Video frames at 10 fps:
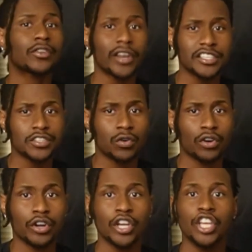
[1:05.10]
score,
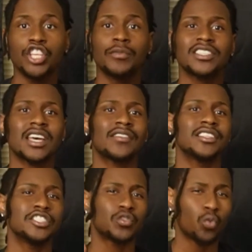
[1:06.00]
you must have at least
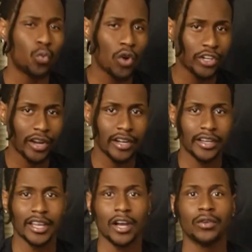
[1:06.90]
one credit
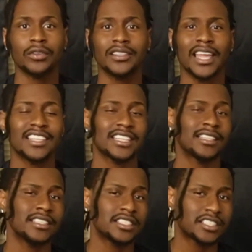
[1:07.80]
account that is at
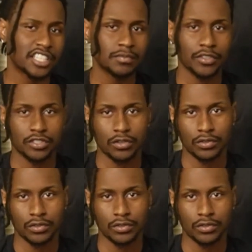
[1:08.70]
least 6 months old.